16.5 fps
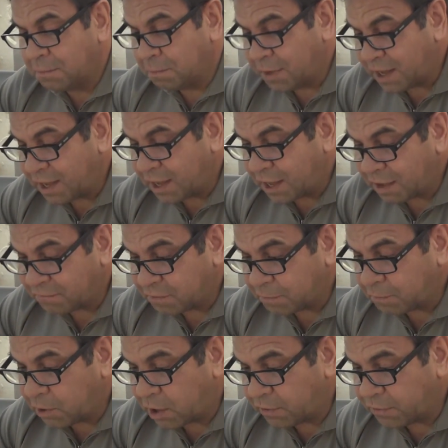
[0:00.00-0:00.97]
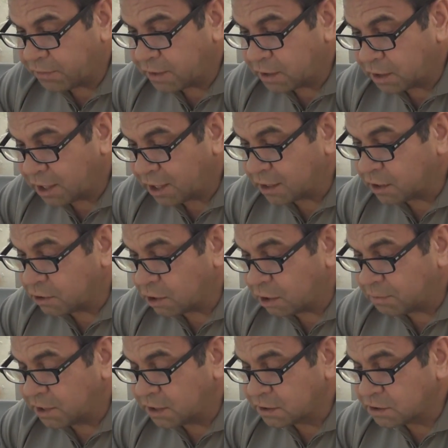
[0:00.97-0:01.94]
may have upon the
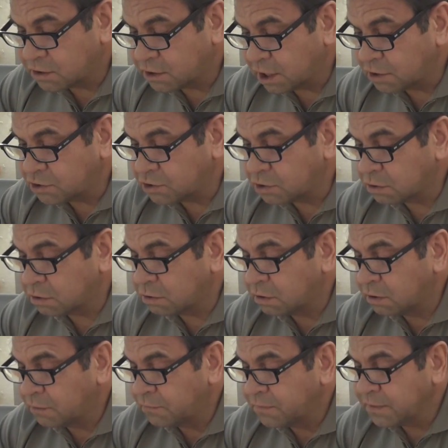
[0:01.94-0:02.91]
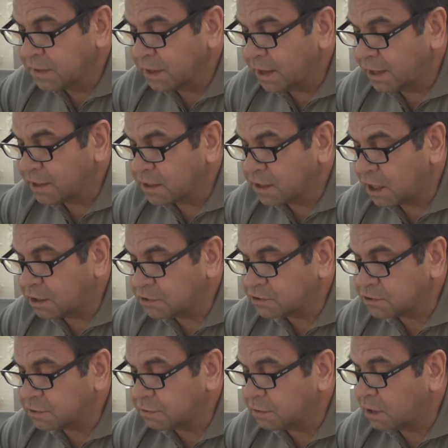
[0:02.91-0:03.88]
economic, social and
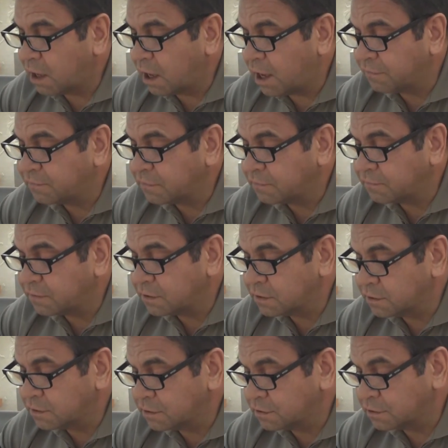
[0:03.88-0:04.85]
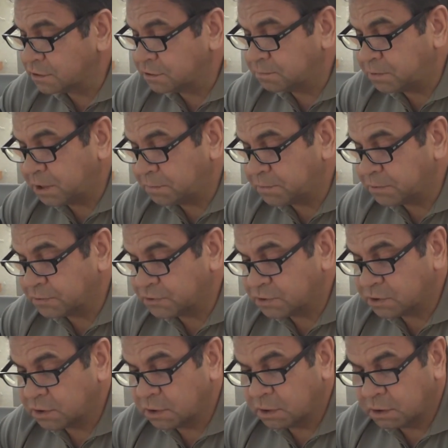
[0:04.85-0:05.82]
cultural life of the Indigenous
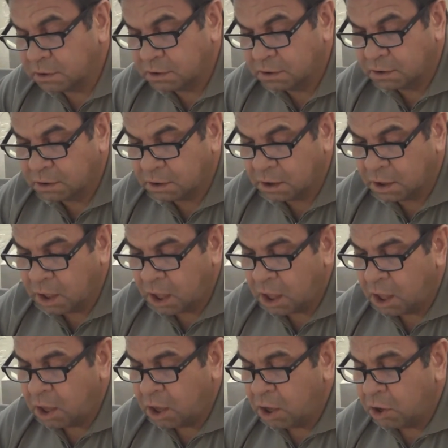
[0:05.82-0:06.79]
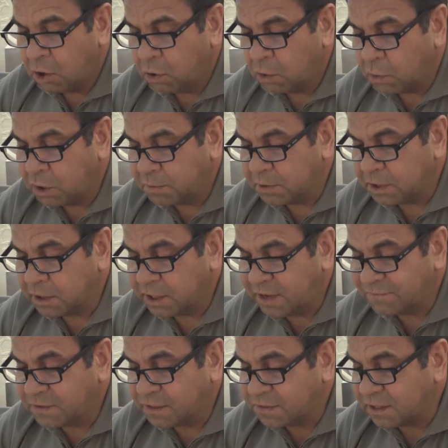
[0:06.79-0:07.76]
peoples. We
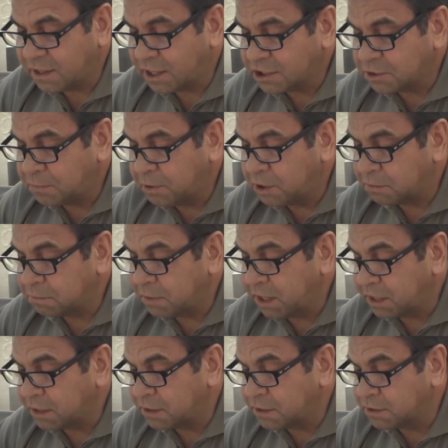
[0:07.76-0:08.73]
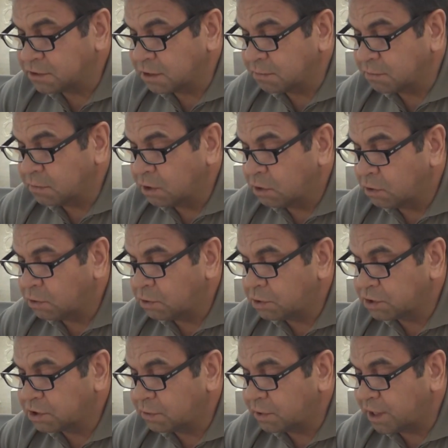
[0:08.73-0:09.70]
believe that the expert mechanism
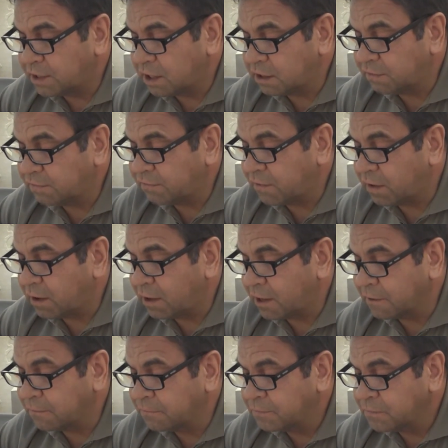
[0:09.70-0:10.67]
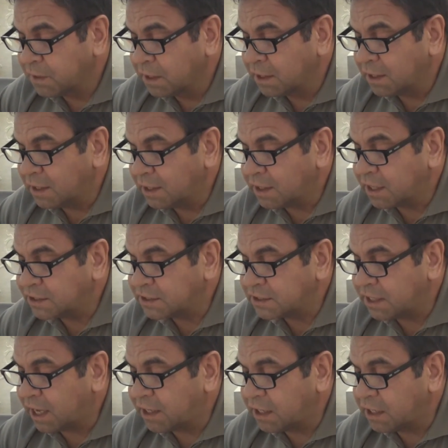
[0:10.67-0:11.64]
ought to identify in a
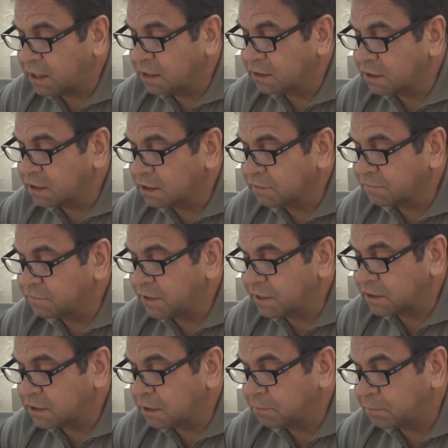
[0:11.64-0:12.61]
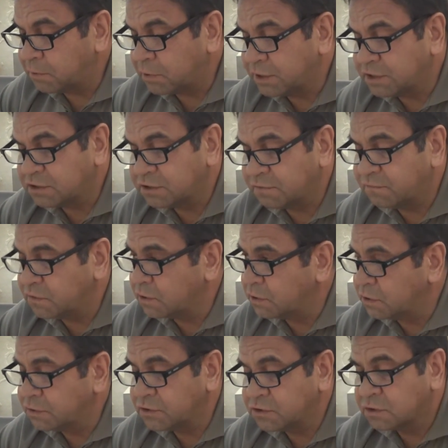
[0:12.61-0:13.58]
study the conflicting points of
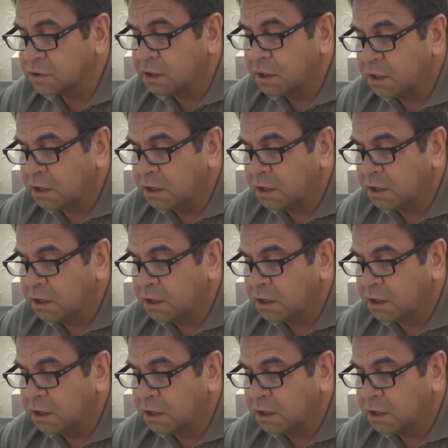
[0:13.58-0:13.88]
views